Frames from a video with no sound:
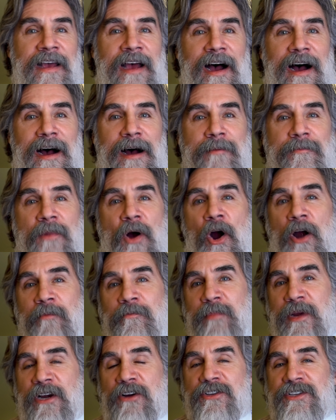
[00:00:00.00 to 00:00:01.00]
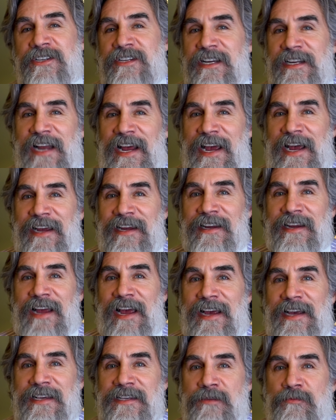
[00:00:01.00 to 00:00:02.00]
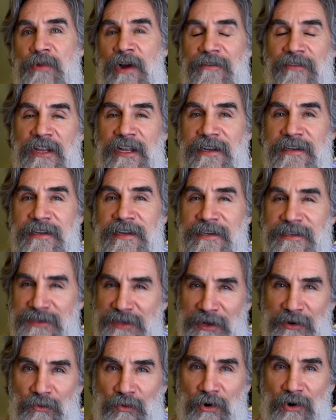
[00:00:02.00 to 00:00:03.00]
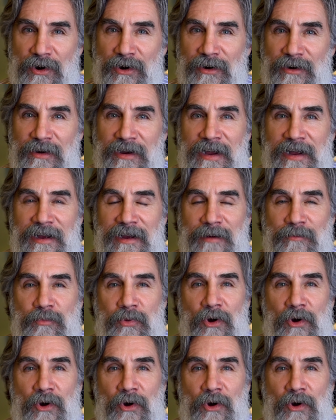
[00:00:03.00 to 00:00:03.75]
Um, are beards today as prevalent as they were uh,